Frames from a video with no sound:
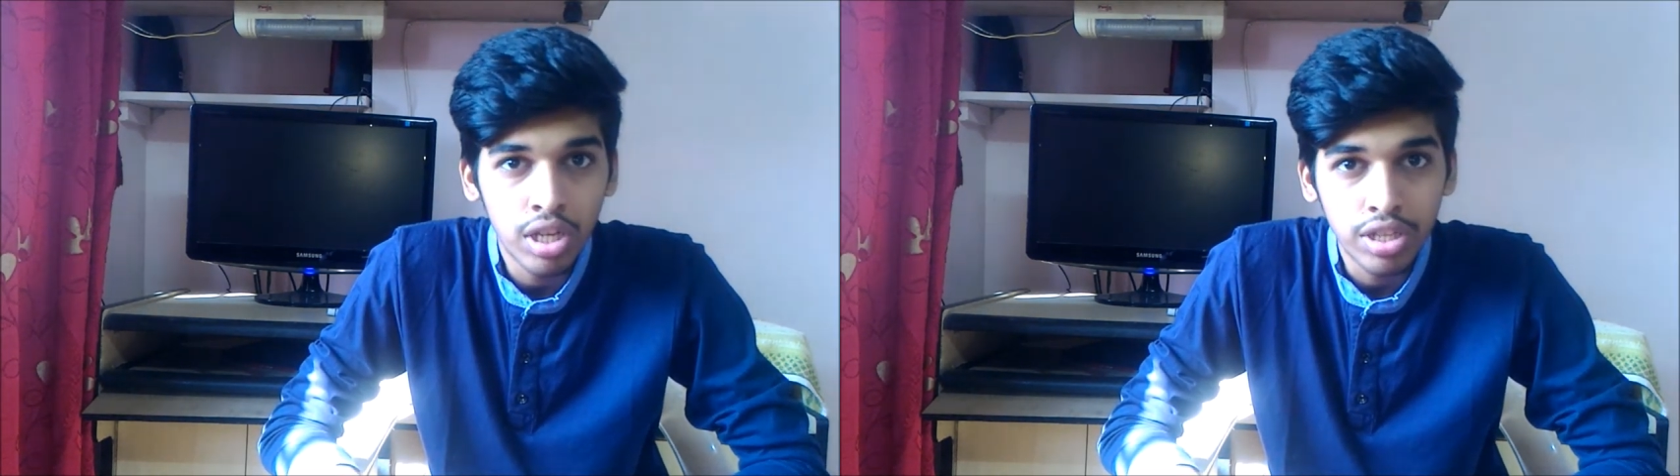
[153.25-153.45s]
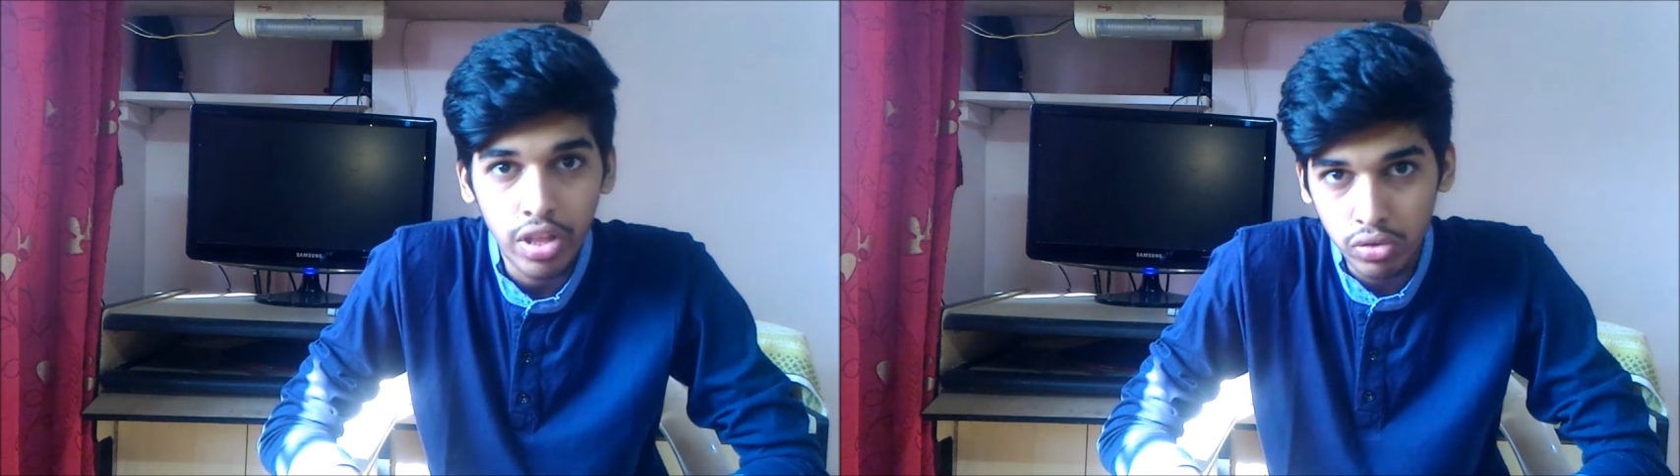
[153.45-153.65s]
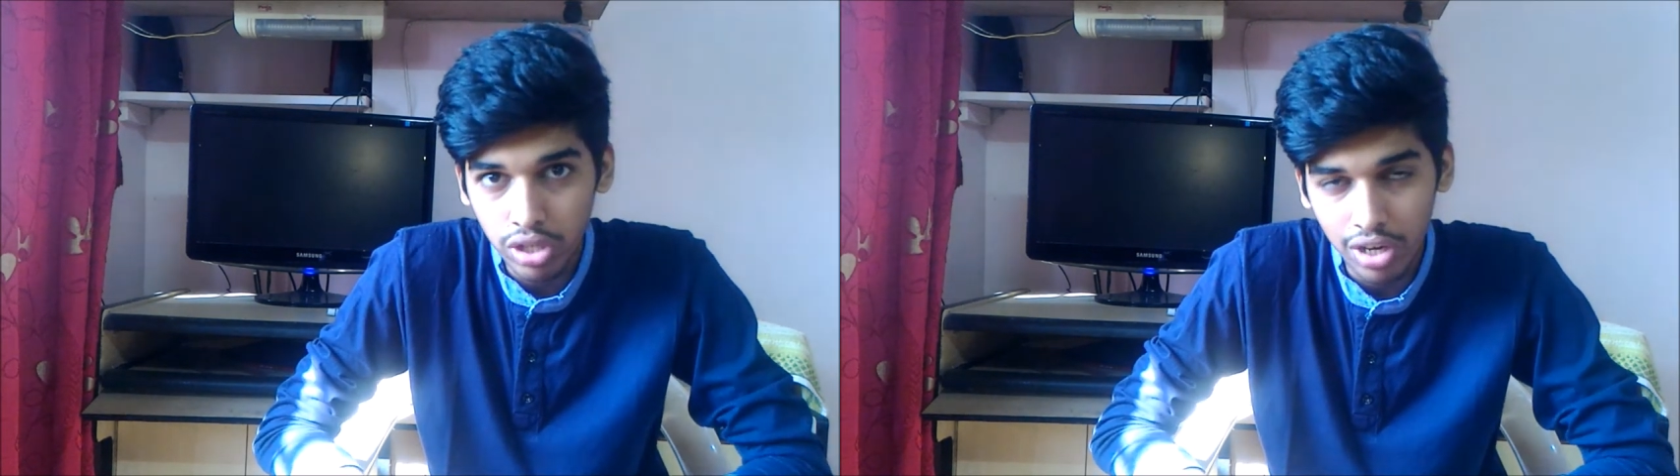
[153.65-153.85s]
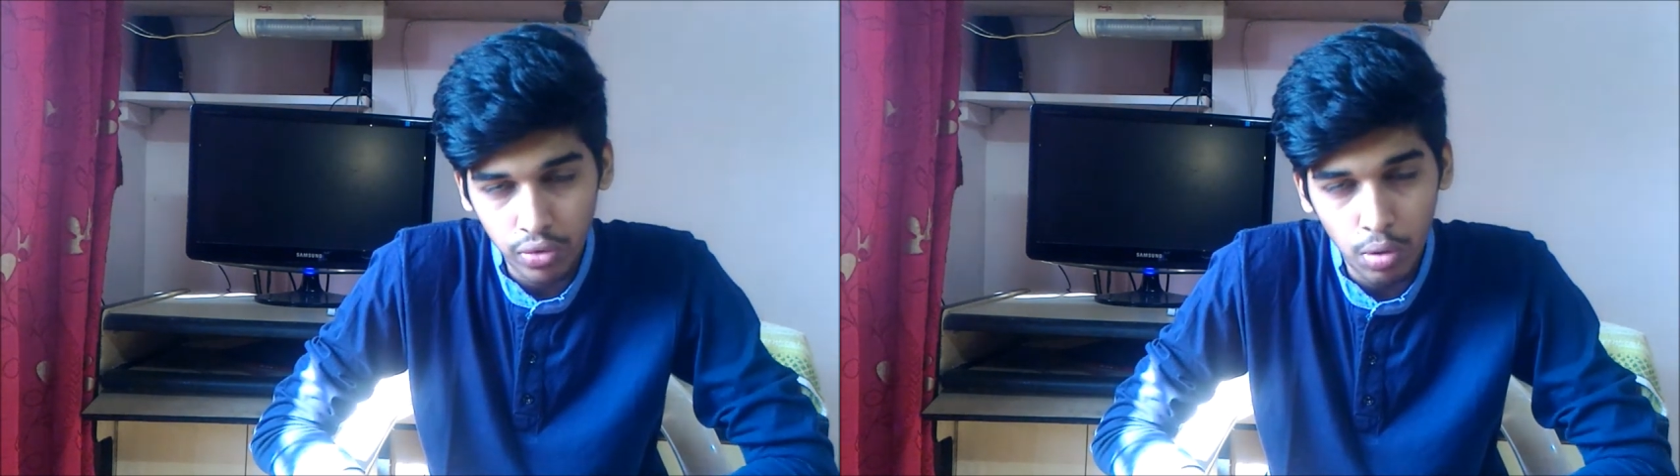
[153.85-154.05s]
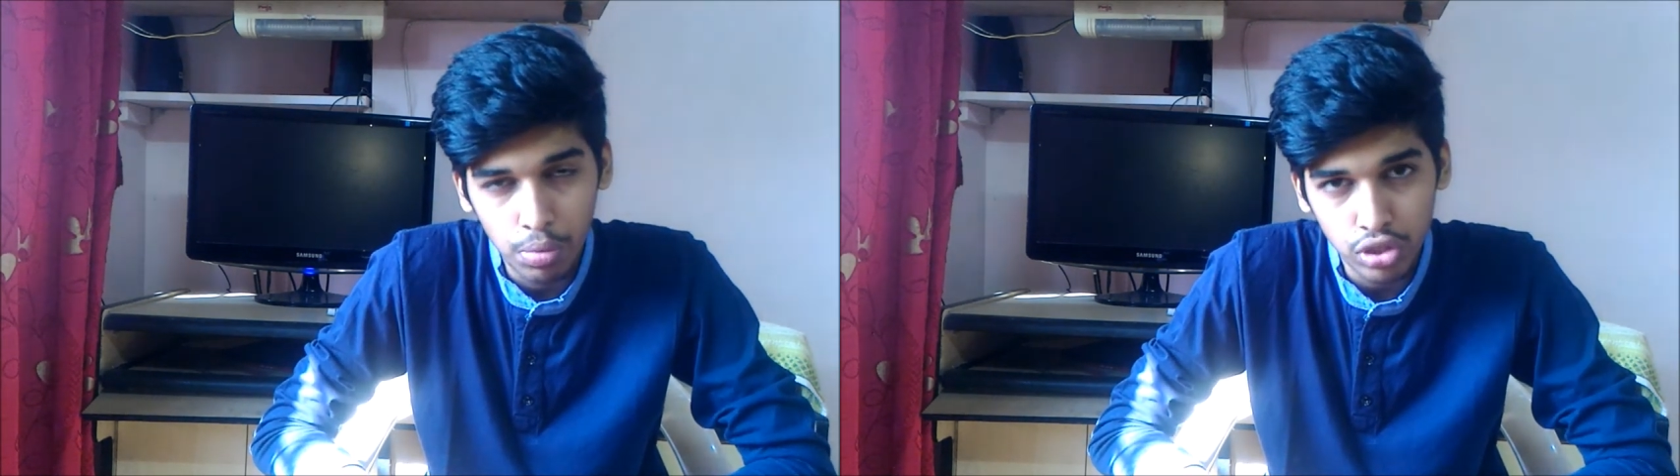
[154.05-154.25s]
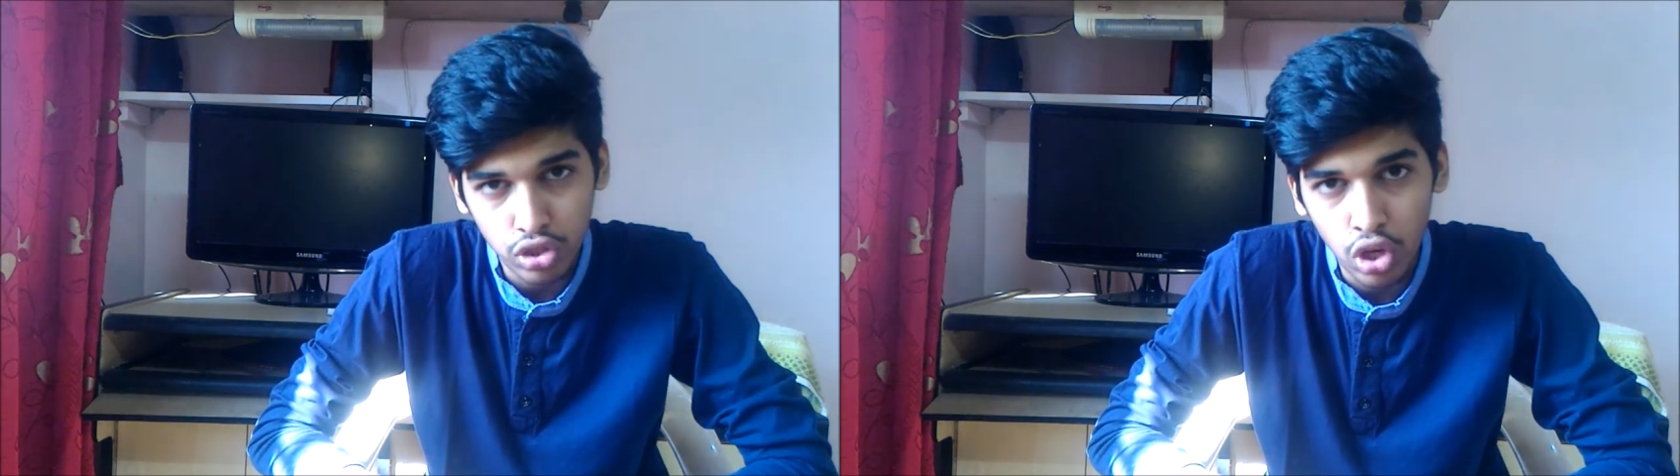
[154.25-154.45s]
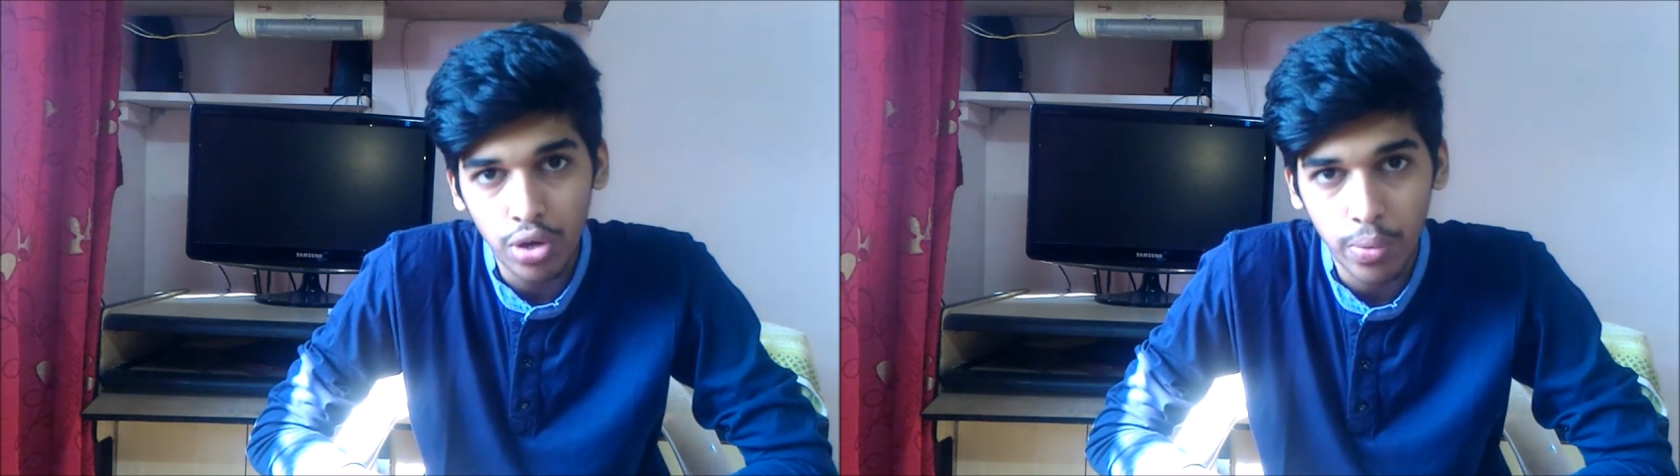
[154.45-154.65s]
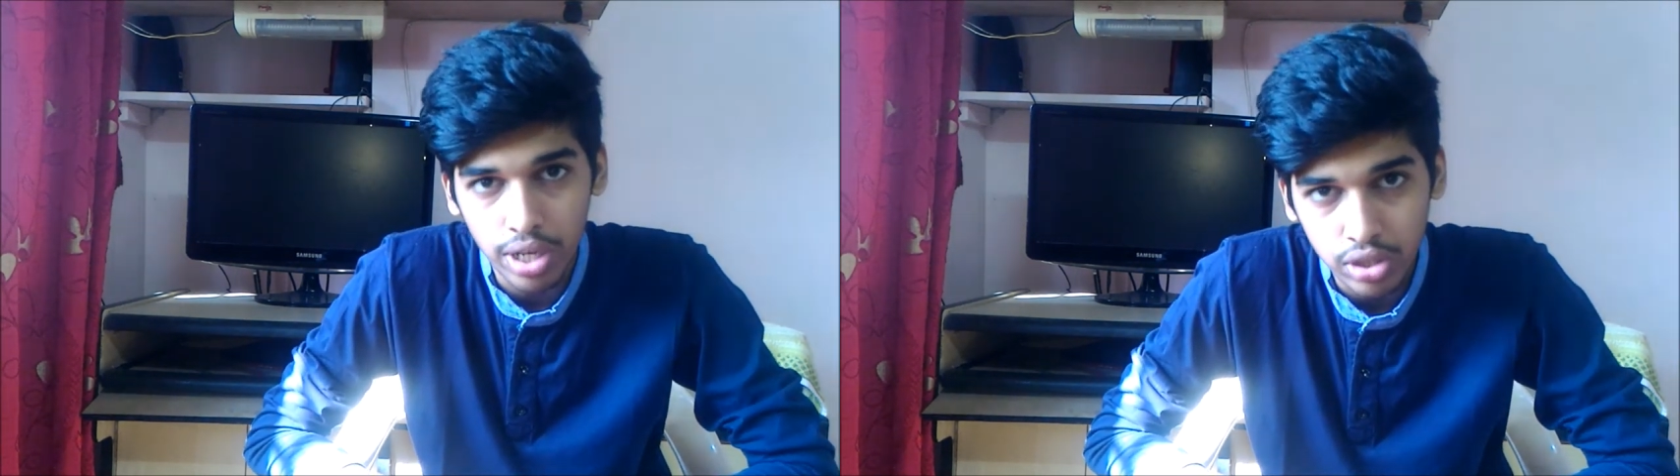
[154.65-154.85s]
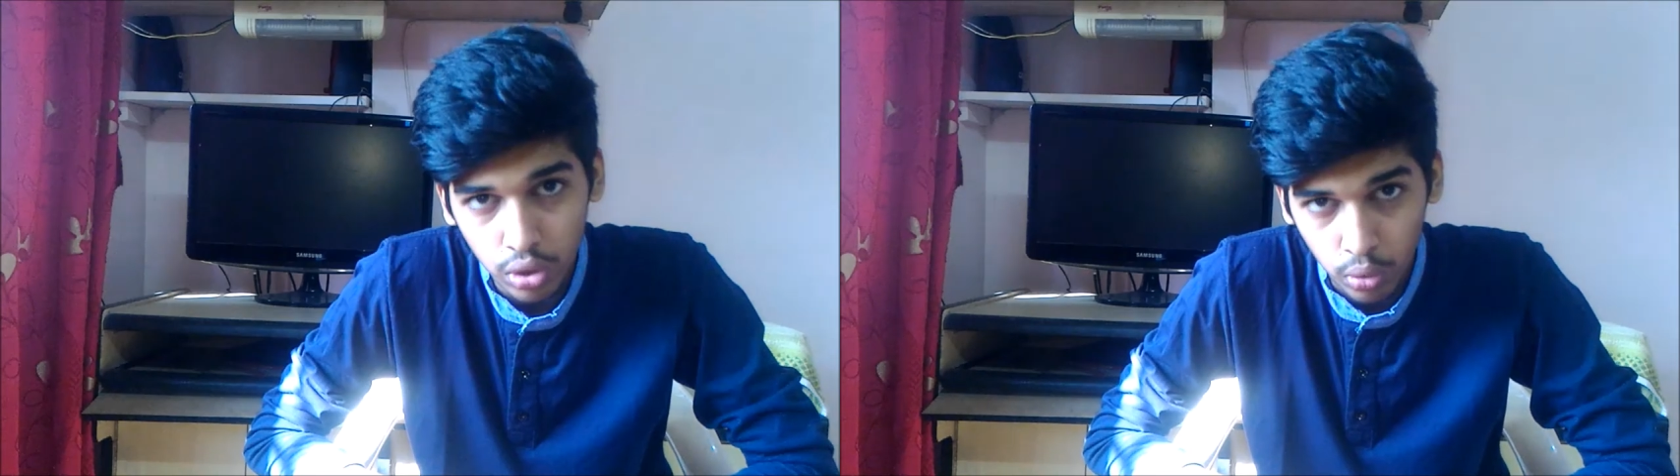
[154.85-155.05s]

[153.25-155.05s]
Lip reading: They've signed Robert Snodgrass though.